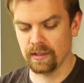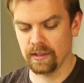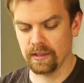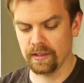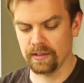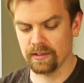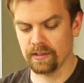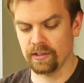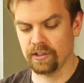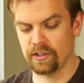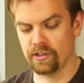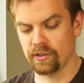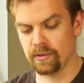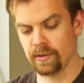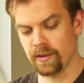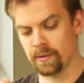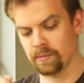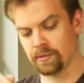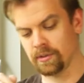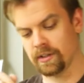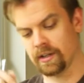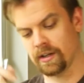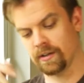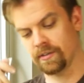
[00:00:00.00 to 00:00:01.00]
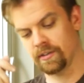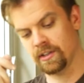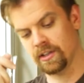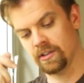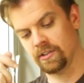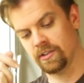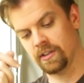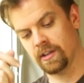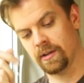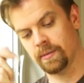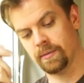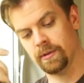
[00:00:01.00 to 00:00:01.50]
32 grams of coffee
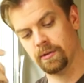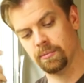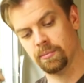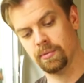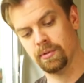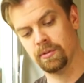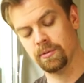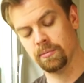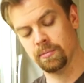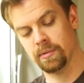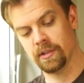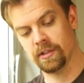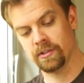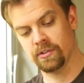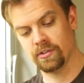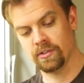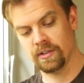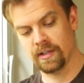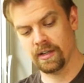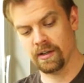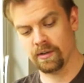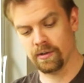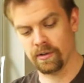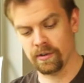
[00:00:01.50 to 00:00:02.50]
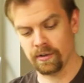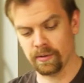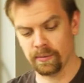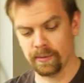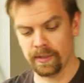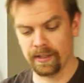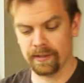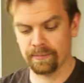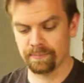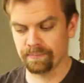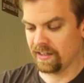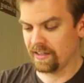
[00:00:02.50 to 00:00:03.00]
does allow me to put the plunger down all the
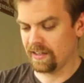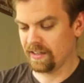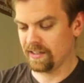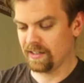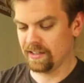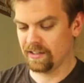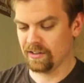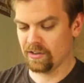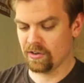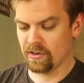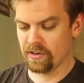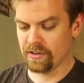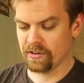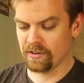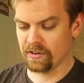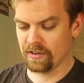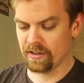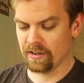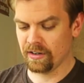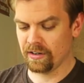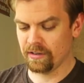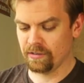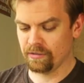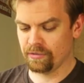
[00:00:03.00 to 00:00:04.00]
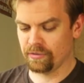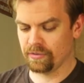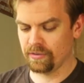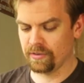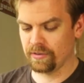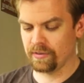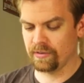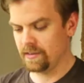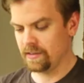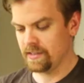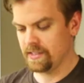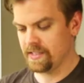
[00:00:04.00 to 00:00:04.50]
way. In honor
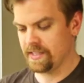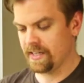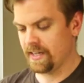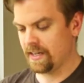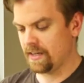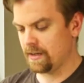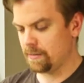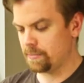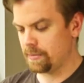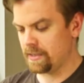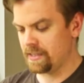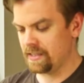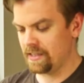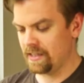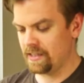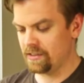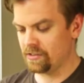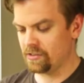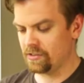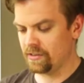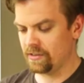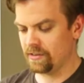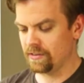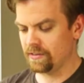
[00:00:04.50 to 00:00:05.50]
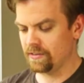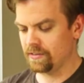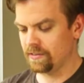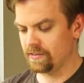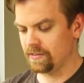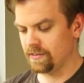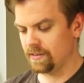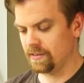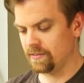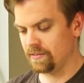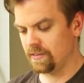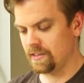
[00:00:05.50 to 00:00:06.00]
of the camping nature
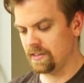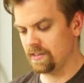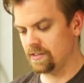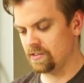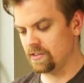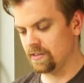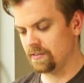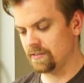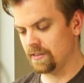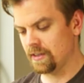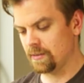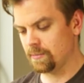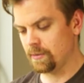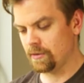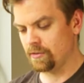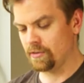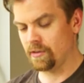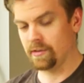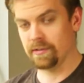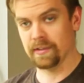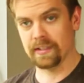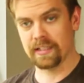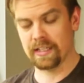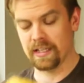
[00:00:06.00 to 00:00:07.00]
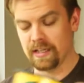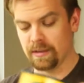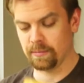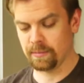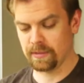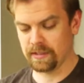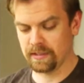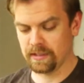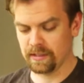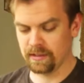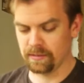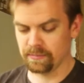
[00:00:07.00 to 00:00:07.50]
of these, I've got my favorite
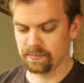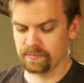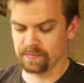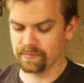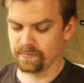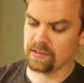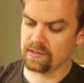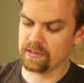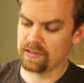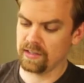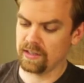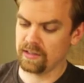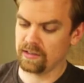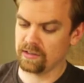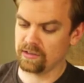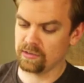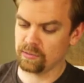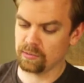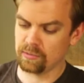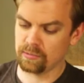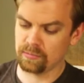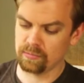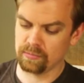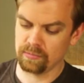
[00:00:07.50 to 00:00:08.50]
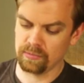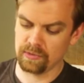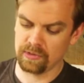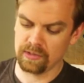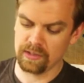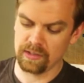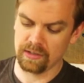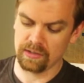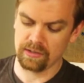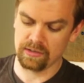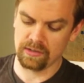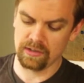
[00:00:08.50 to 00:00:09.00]
camping cup. Let's see how
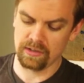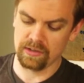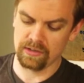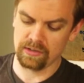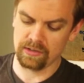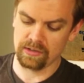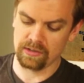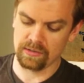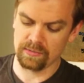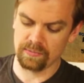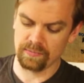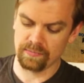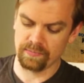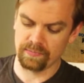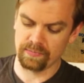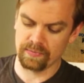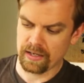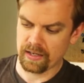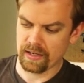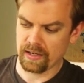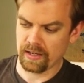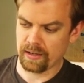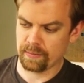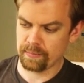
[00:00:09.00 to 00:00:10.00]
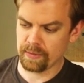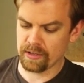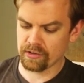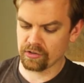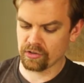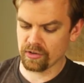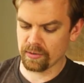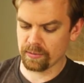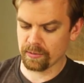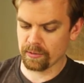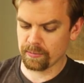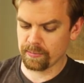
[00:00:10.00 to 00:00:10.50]
this does. I'm not
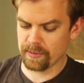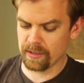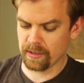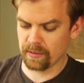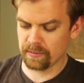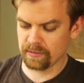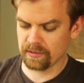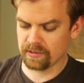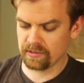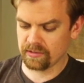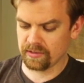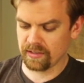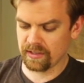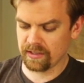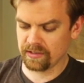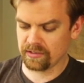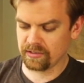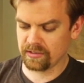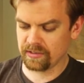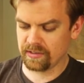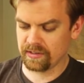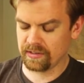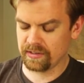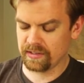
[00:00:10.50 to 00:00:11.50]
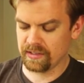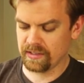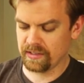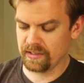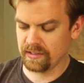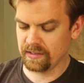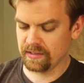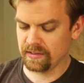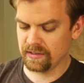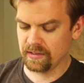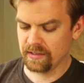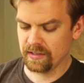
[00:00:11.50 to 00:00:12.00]
sure I'm gonna be able to test
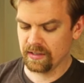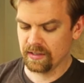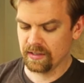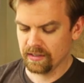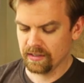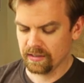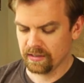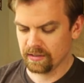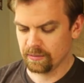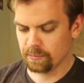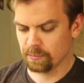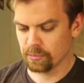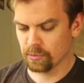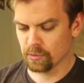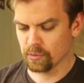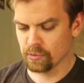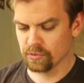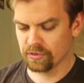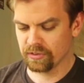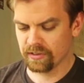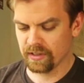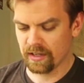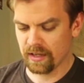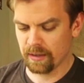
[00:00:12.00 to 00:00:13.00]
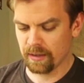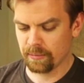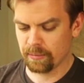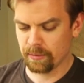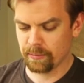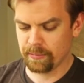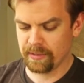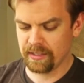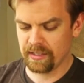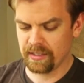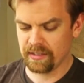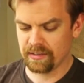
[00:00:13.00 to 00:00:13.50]
the Brü Stop. I
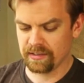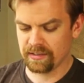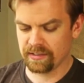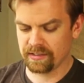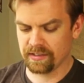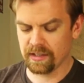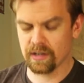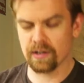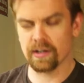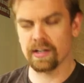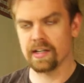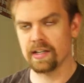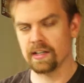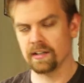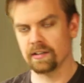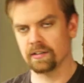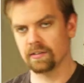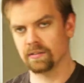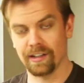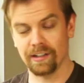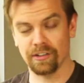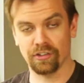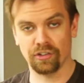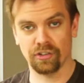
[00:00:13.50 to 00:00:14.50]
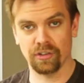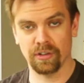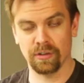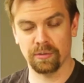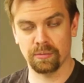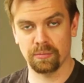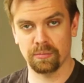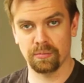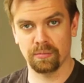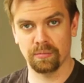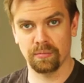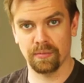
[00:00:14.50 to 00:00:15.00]
mean, in theory, it
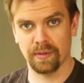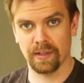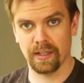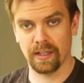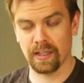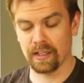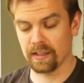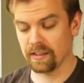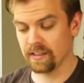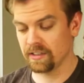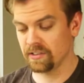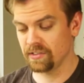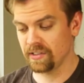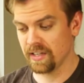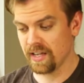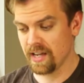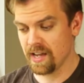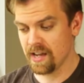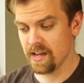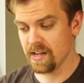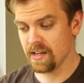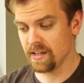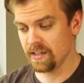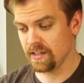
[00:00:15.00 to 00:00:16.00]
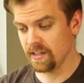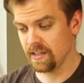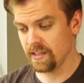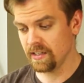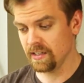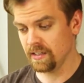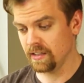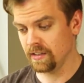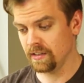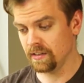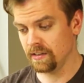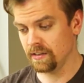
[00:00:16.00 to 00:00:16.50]
should at least aid
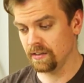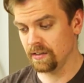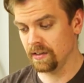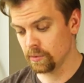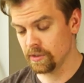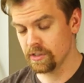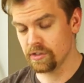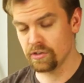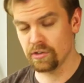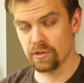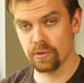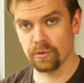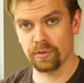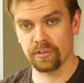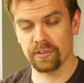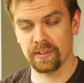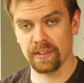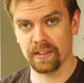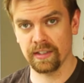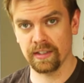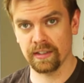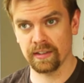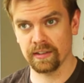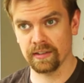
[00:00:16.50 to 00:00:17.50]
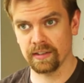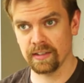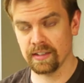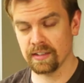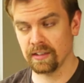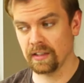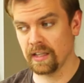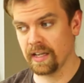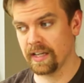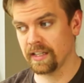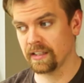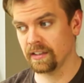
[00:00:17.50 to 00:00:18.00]
in reducing the
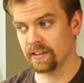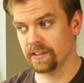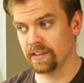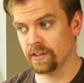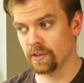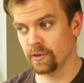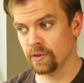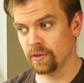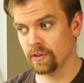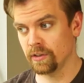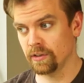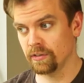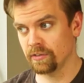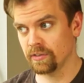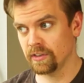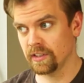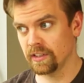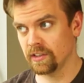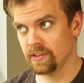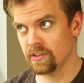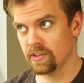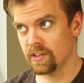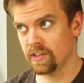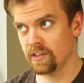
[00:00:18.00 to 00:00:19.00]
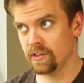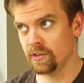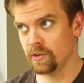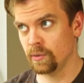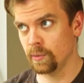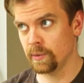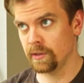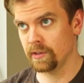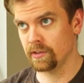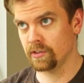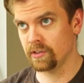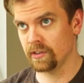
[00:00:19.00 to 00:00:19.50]
likelihood of
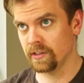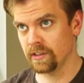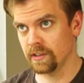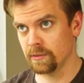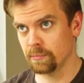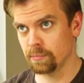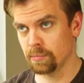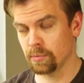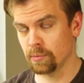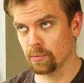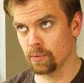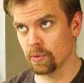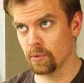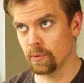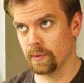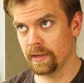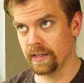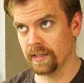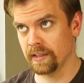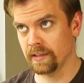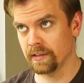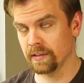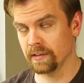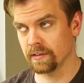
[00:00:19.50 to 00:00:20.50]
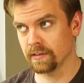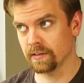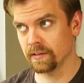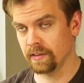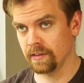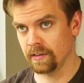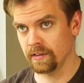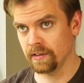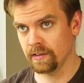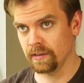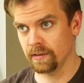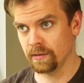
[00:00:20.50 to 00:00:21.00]
continuously brewing
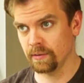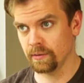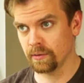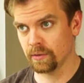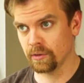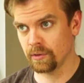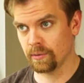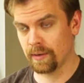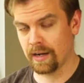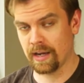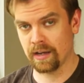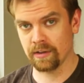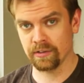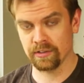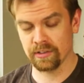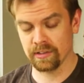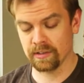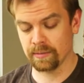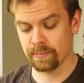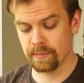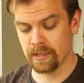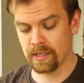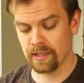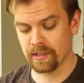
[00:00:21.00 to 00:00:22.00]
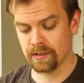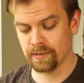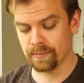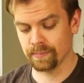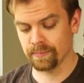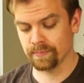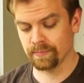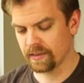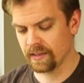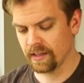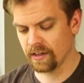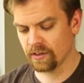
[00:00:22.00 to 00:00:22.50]
the grounds at the
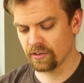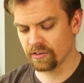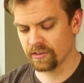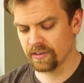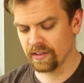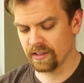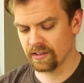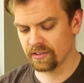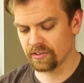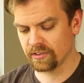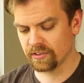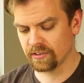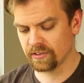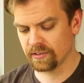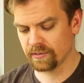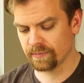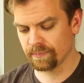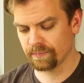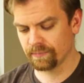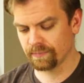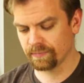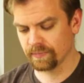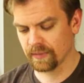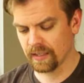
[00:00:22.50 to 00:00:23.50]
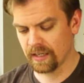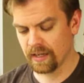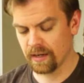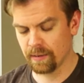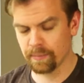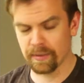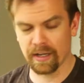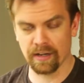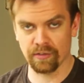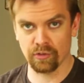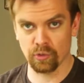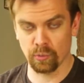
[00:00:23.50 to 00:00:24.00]
bottom. There's this, and
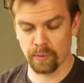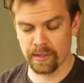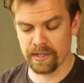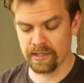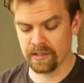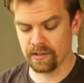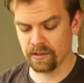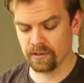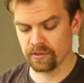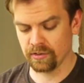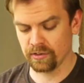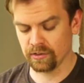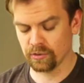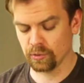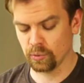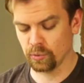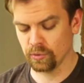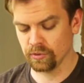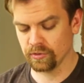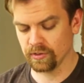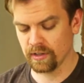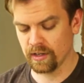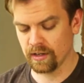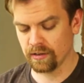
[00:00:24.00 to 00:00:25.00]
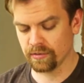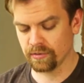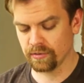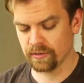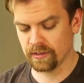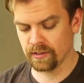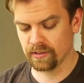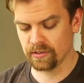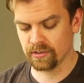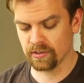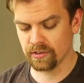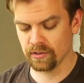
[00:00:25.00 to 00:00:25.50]
I'm gonna have to wait here as this cools off,
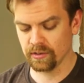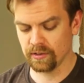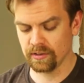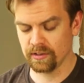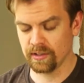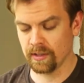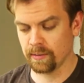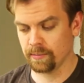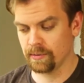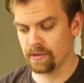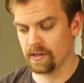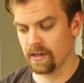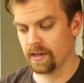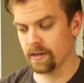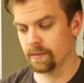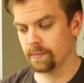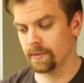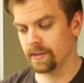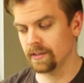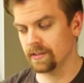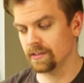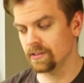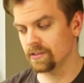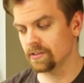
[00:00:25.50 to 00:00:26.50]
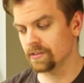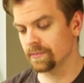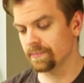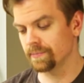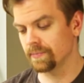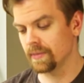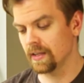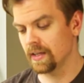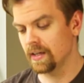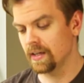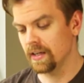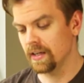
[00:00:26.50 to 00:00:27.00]
and this is a good time to talk about this.
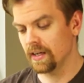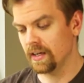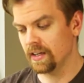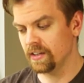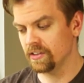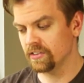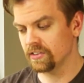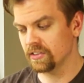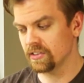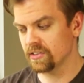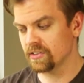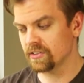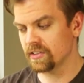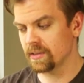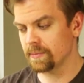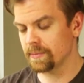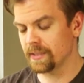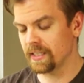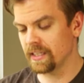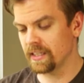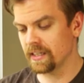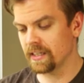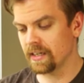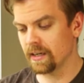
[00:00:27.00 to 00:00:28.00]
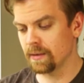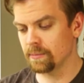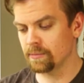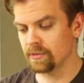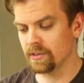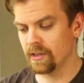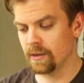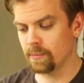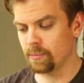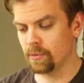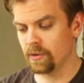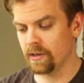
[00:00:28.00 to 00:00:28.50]
This is something that
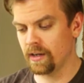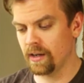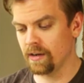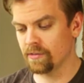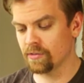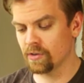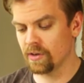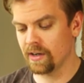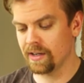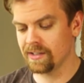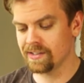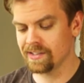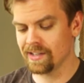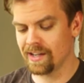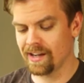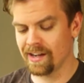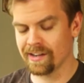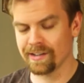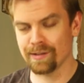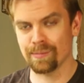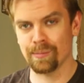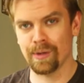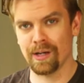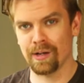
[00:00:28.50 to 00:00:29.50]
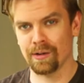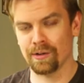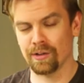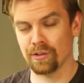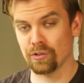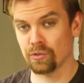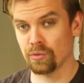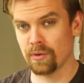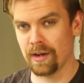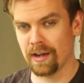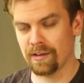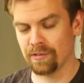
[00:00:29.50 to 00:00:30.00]
comes up whenever I talk about a
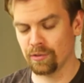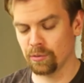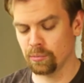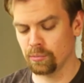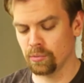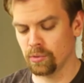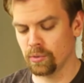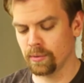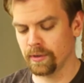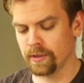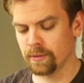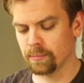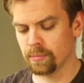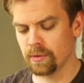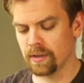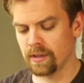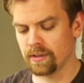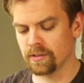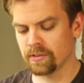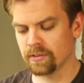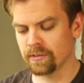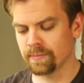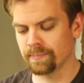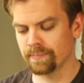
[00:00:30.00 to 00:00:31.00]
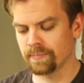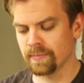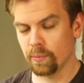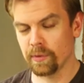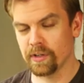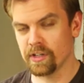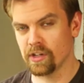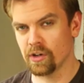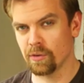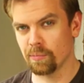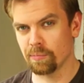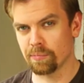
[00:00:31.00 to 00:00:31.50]
travel brewing press.
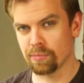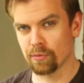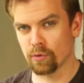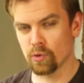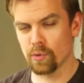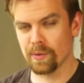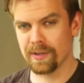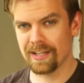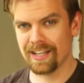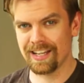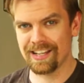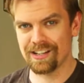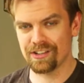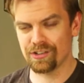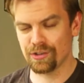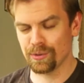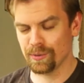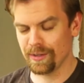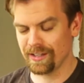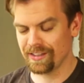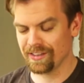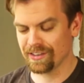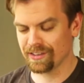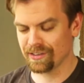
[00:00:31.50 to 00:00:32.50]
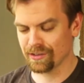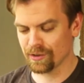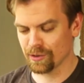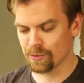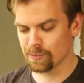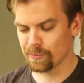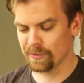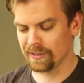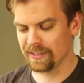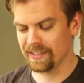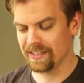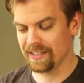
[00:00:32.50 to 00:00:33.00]
When you're brewing into a
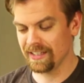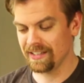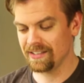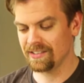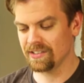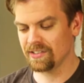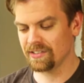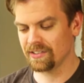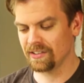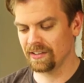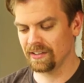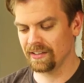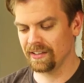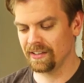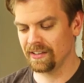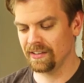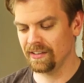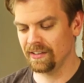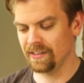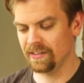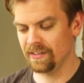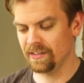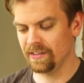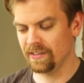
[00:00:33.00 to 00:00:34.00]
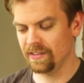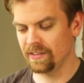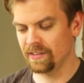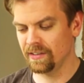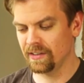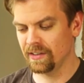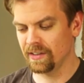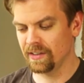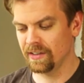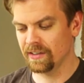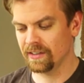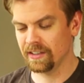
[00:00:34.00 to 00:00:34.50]
thermally insulated
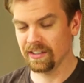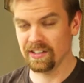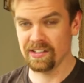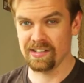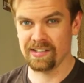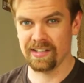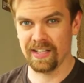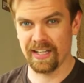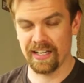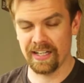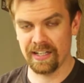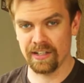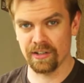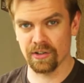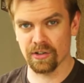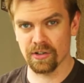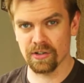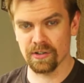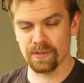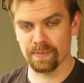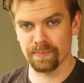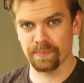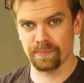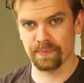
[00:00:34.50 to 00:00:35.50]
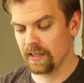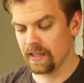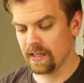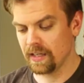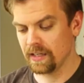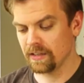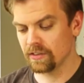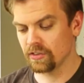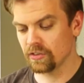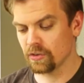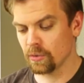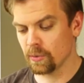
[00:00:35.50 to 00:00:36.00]
container,
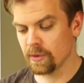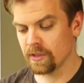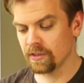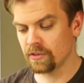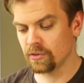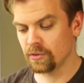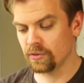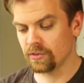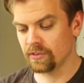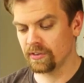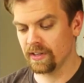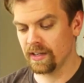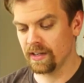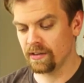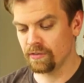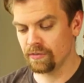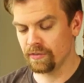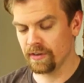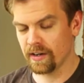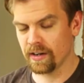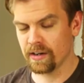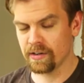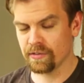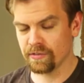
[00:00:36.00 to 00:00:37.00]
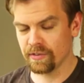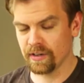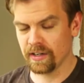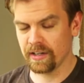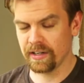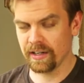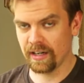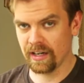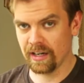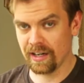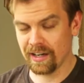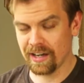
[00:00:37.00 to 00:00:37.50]
it's going to stay very,
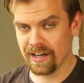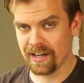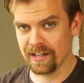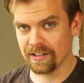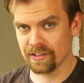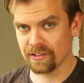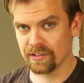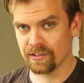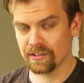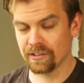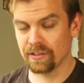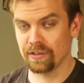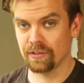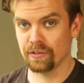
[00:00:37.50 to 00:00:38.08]
very hot